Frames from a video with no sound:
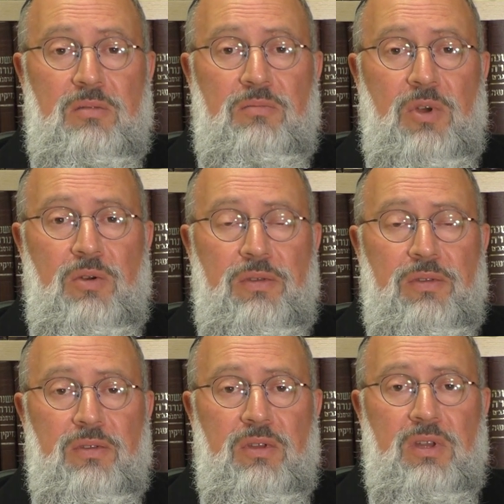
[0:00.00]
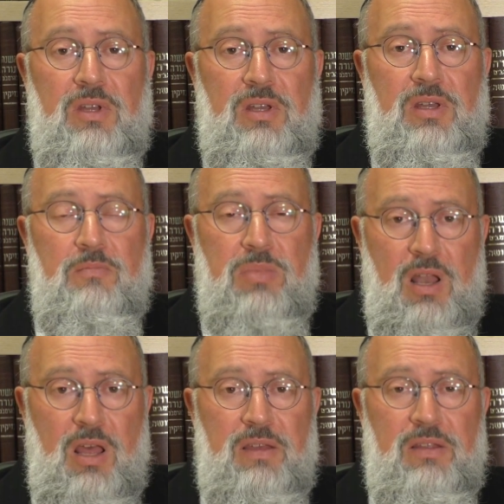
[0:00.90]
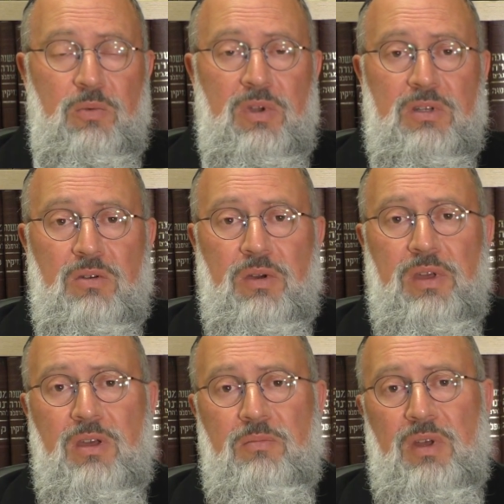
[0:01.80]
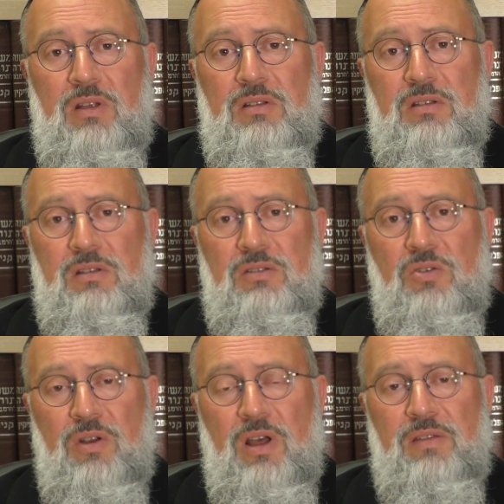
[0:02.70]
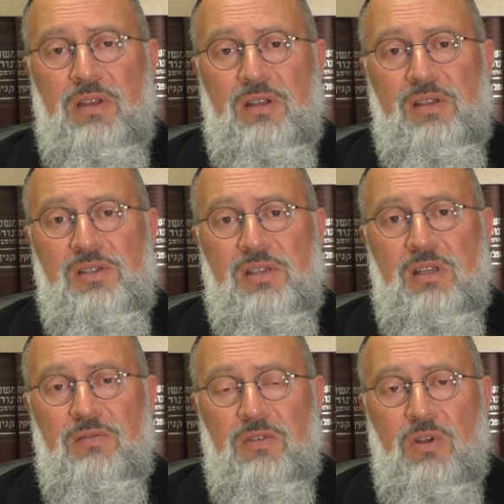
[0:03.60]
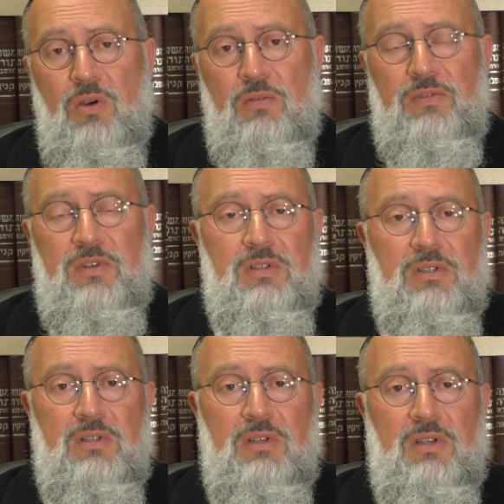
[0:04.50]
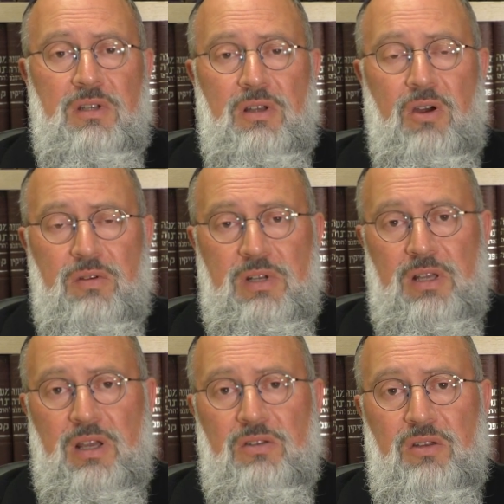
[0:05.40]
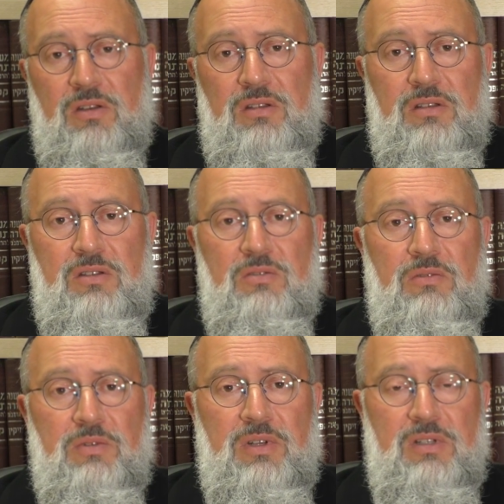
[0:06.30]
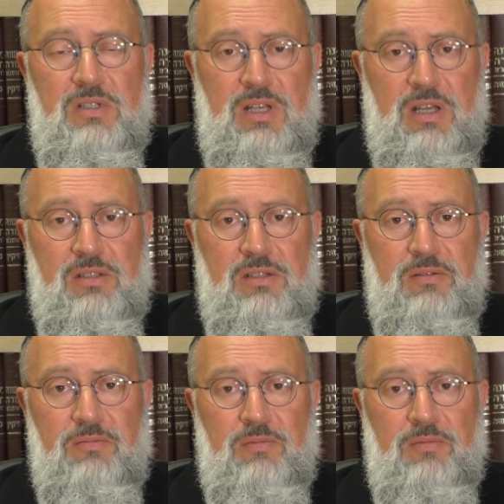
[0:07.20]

both imply that we are talking about Torah that is given over orally and not to a written text.